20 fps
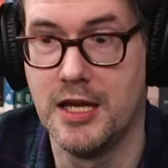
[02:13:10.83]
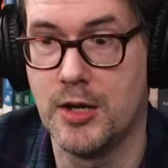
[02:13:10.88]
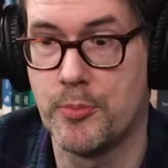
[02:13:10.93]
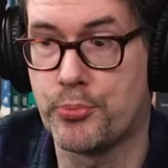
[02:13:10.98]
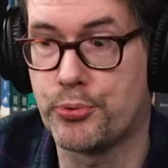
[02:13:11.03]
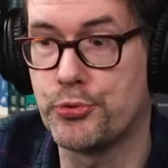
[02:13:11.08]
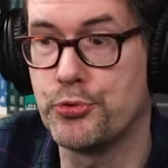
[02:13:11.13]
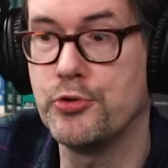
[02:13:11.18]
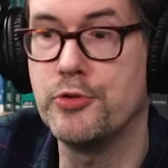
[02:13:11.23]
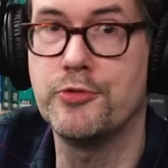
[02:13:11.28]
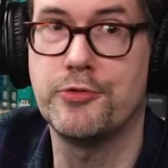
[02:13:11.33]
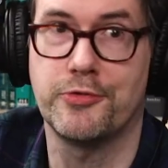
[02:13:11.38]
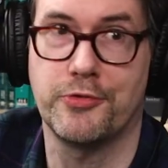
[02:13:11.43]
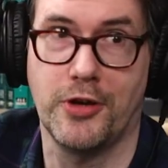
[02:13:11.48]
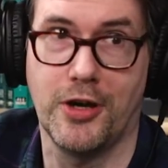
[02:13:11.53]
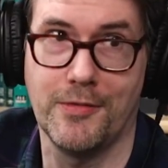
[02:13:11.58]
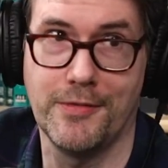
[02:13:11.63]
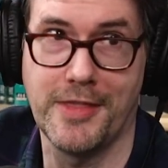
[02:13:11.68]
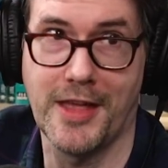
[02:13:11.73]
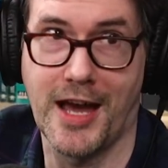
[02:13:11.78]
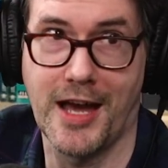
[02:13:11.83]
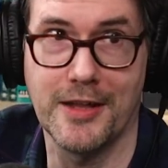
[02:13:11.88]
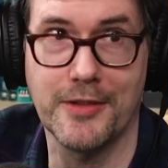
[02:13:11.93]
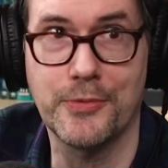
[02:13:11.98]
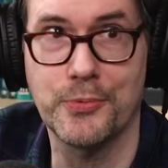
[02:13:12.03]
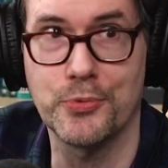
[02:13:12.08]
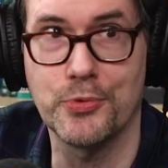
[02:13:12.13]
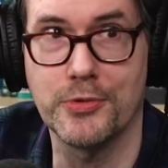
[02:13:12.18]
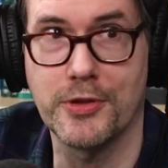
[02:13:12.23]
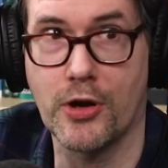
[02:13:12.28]
proof of that
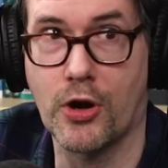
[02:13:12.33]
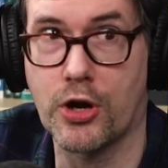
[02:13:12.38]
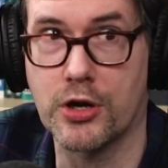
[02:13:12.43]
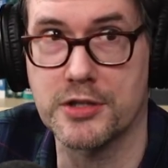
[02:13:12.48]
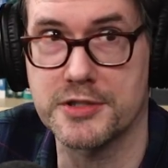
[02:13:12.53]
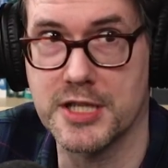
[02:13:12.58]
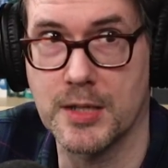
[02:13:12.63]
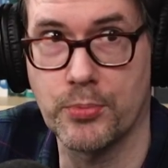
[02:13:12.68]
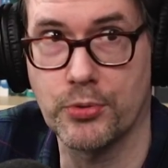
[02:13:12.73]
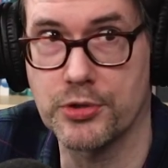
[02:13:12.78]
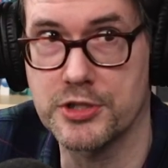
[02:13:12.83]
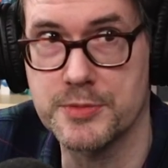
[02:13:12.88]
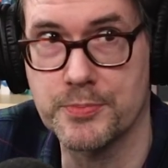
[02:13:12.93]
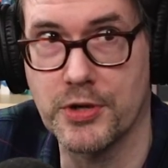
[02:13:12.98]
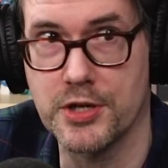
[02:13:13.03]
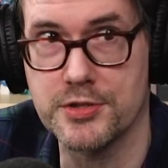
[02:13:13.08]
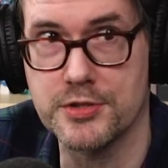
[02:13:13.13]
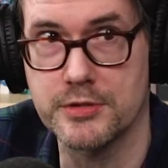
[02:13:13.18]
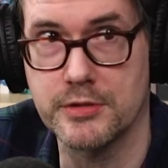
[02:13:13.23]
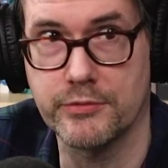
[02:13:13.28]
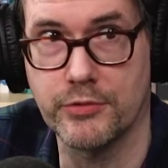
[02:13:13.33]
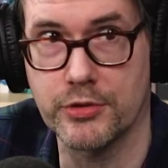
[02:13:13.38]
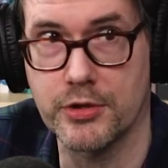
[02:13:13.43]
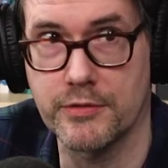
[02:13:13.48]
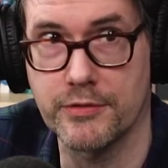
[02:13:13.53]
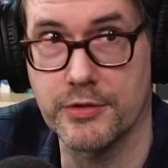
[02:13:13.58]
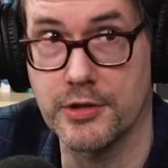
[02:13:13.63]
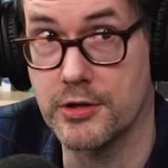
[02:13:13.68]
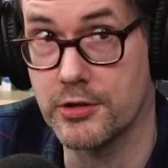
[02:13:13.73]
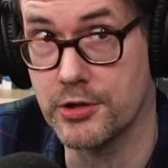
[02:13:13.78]
through the archetypal expression of
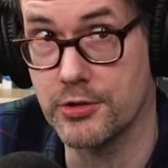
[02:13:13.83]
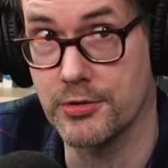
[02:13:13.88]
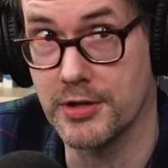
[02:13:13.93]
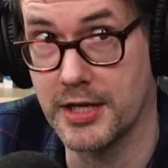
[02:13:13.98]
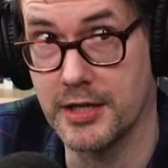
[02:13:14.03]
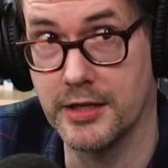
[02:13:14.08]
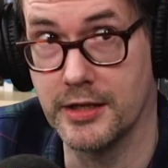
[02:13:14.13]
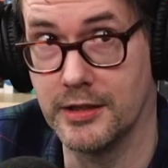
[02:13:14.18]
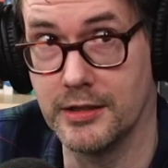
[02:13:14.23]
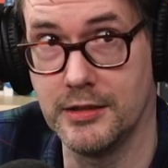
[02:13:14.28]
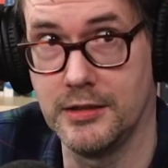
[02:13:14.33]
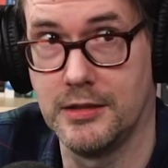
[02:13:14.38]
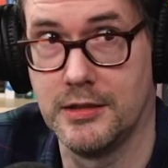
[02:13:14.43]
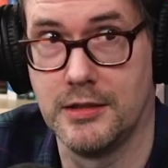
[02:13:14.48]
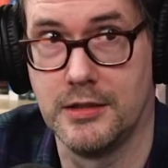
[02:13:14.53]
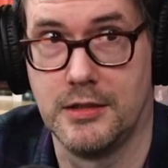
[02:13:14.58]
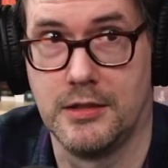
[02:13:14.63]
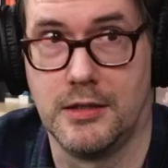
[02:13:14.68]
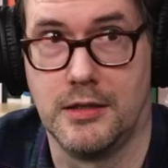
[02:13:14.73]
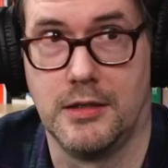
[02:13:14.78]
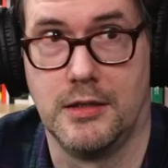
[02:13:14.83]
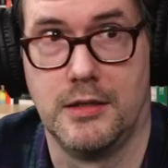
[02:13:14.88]
whatever they're creating, mm.